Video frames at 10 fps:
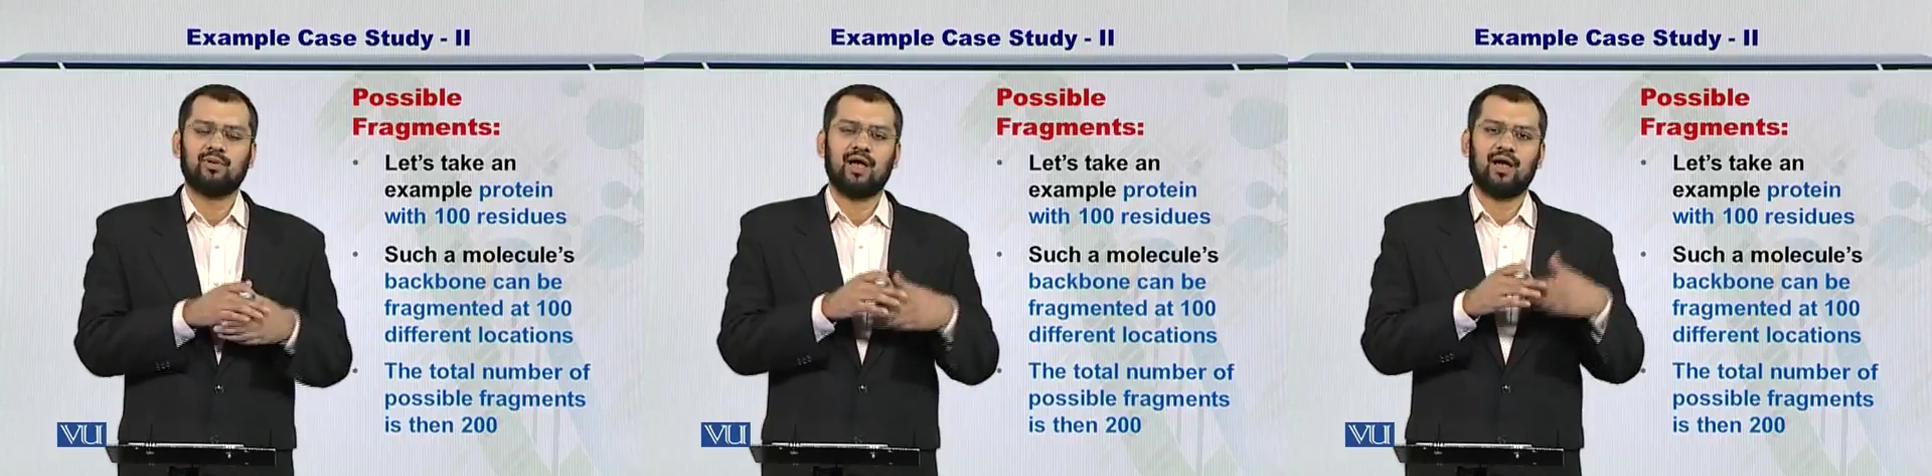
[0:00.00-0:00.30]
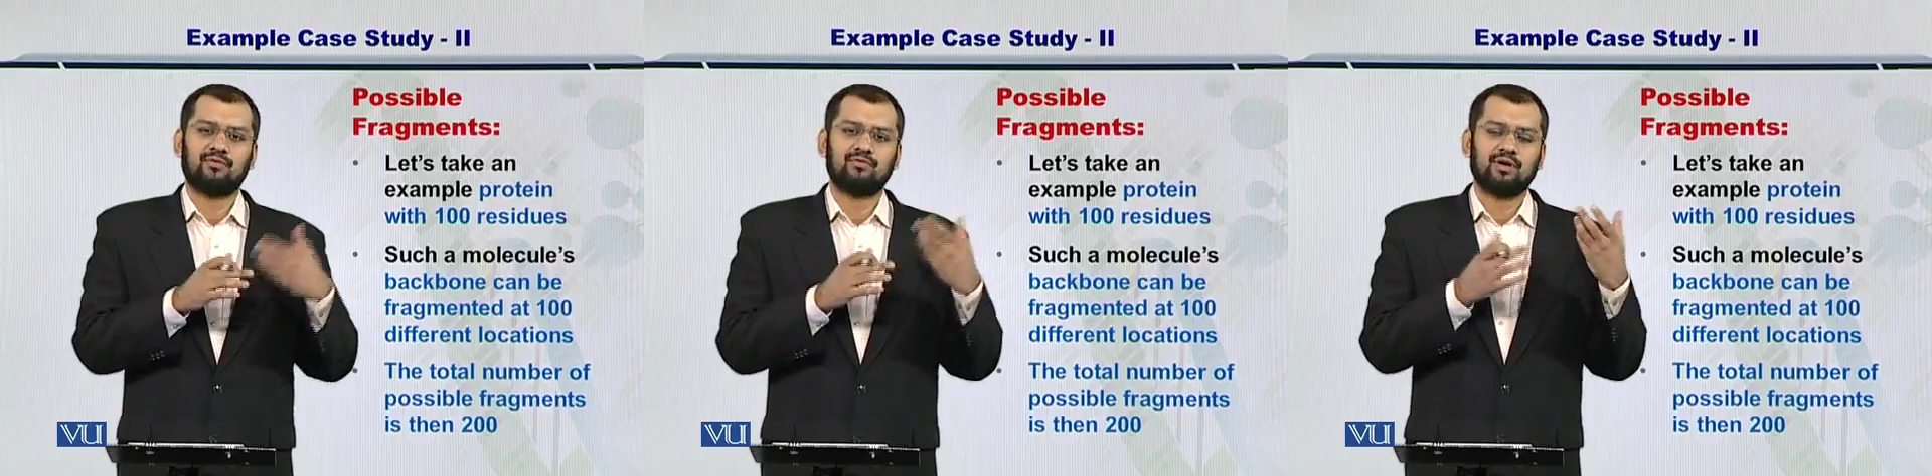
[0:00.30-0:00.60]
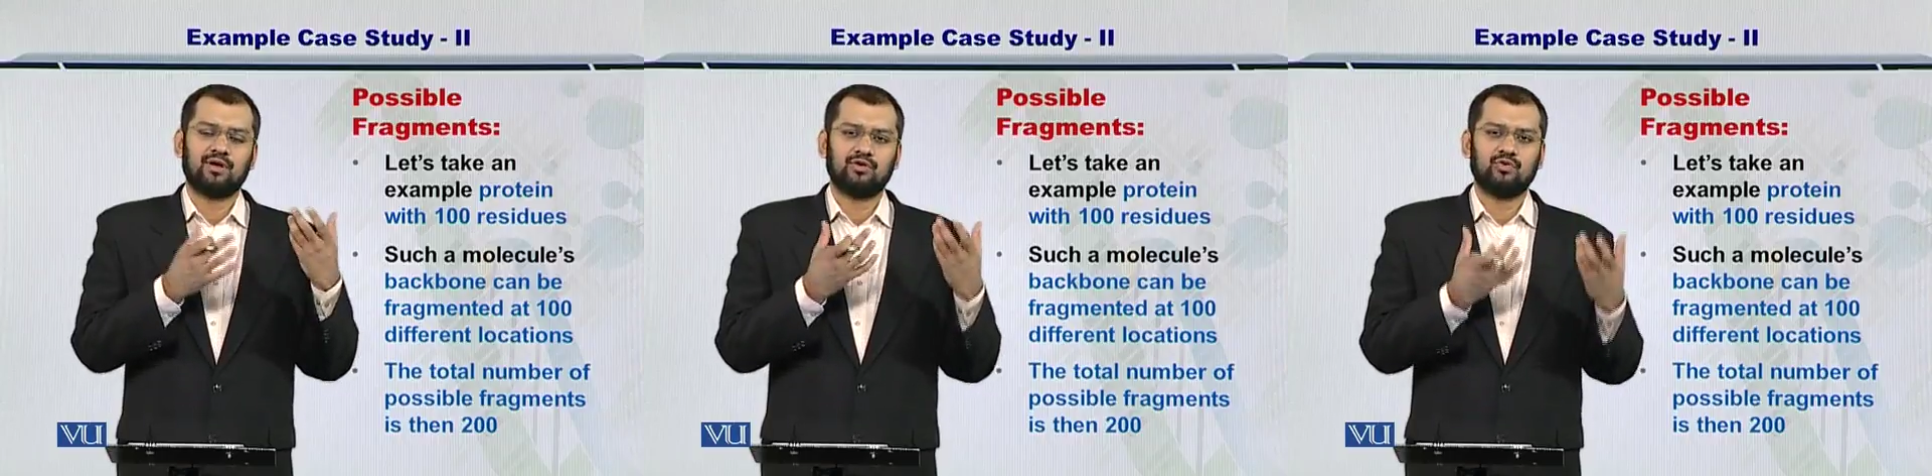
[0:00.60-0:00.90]
will have
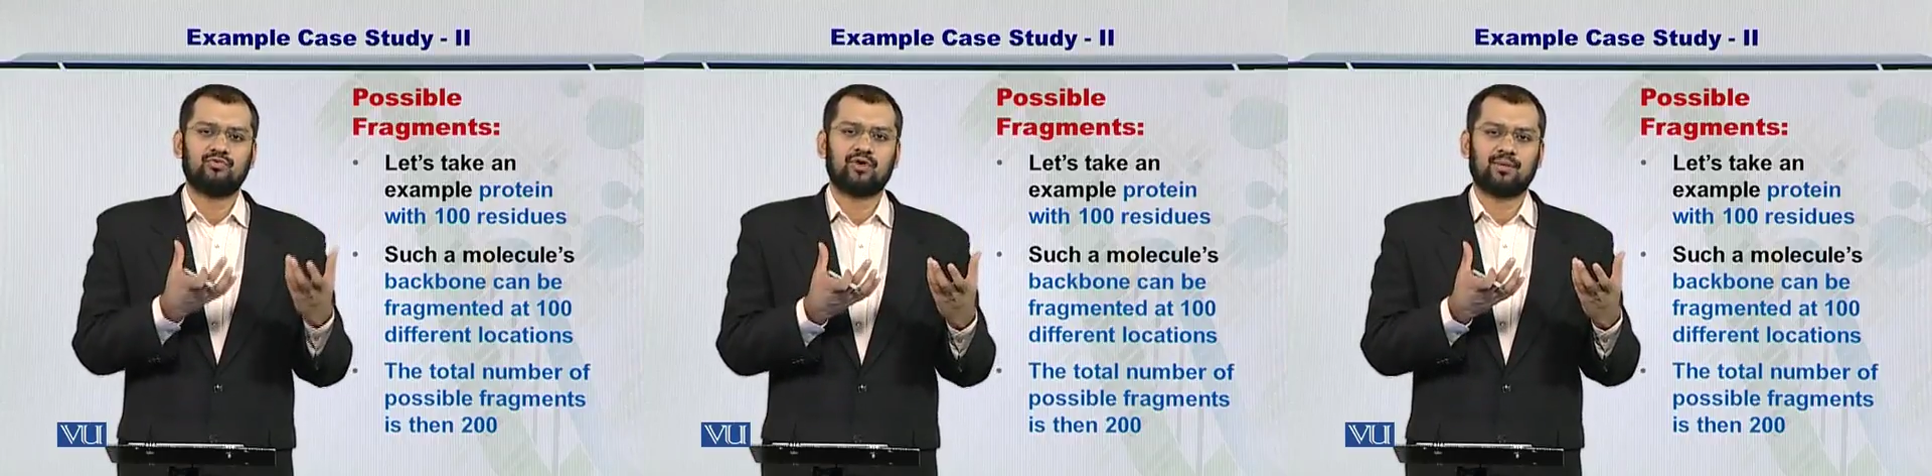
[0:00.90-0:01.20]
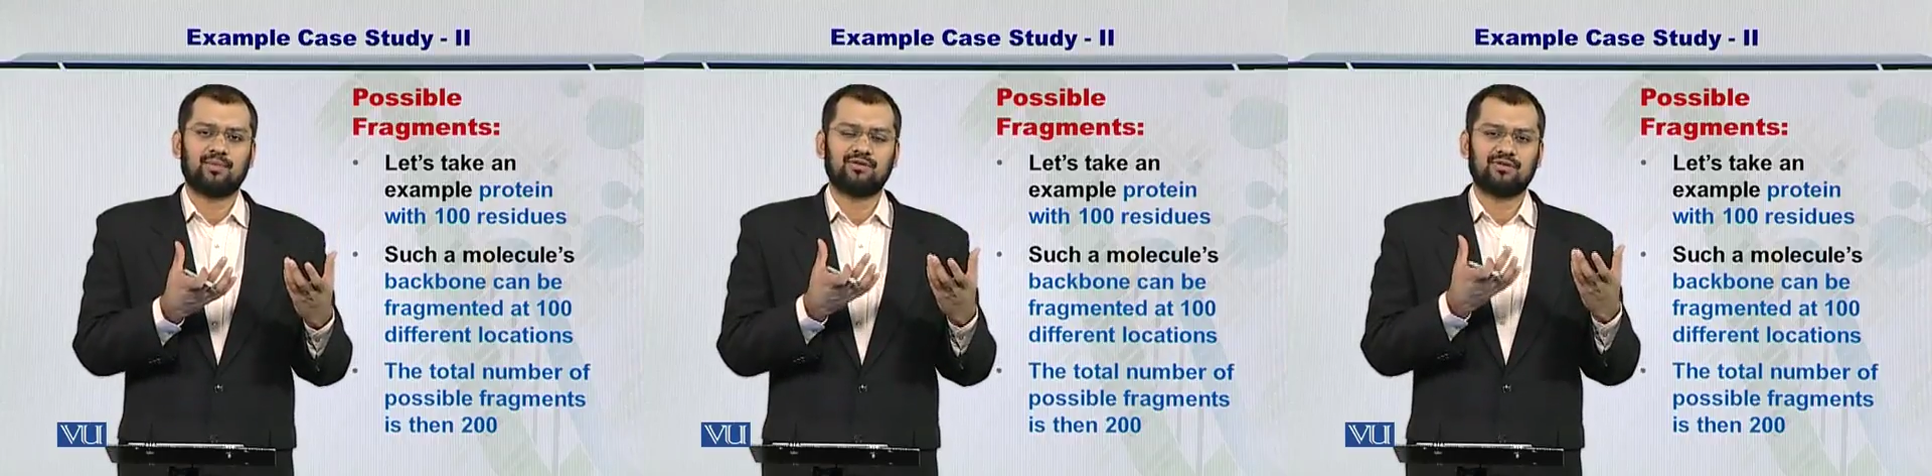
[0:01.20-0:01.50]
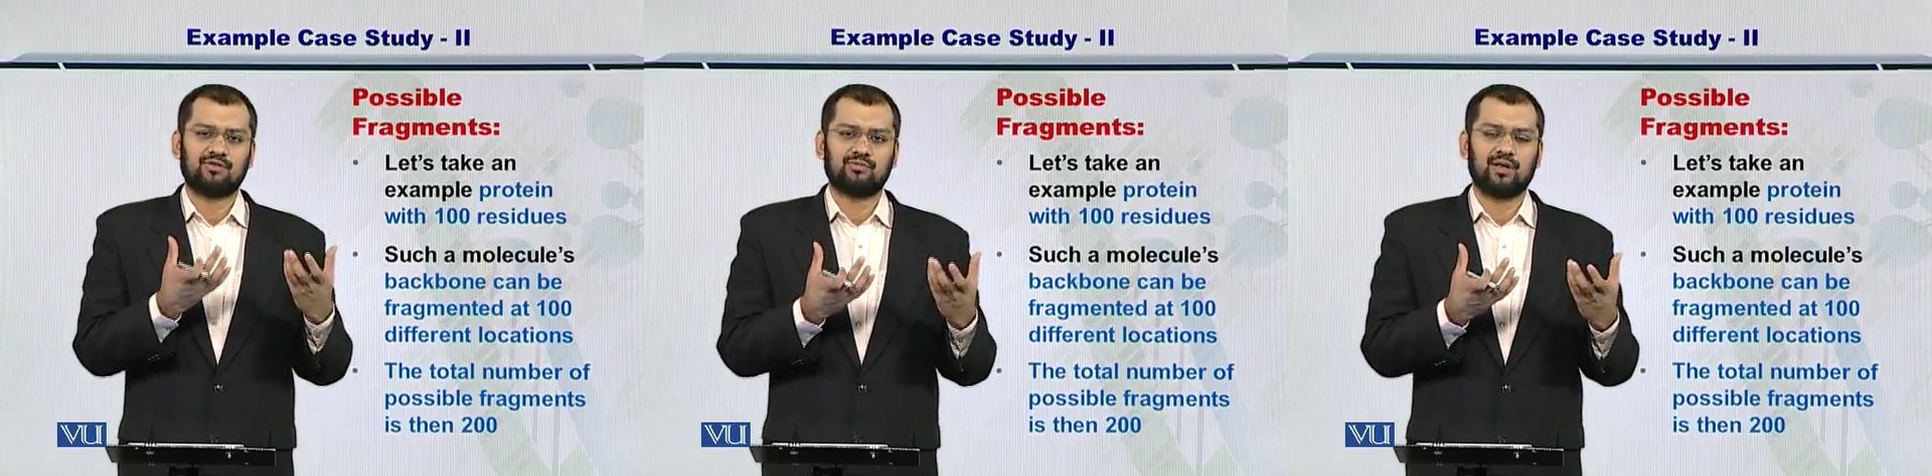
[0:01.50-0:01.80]
two
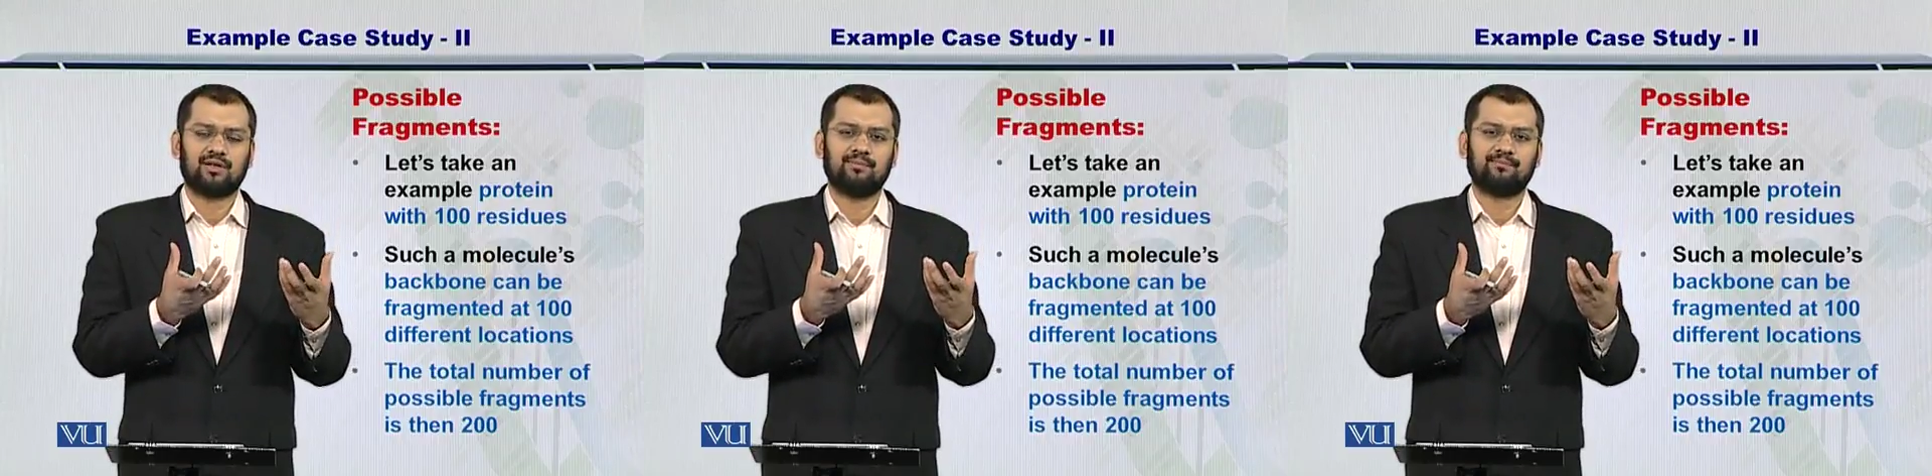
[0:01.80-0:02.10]
fragments as well.